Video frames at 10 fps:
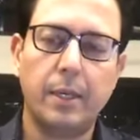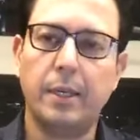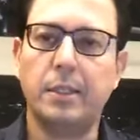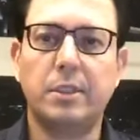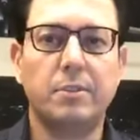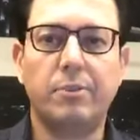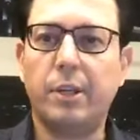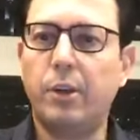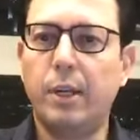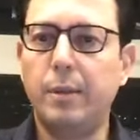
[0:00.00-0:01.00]
is
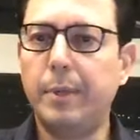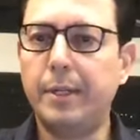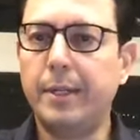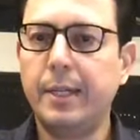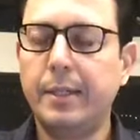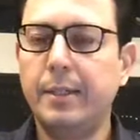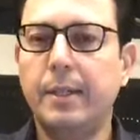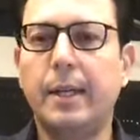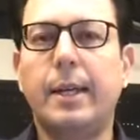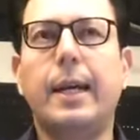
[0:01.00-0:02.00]
regularly meditate and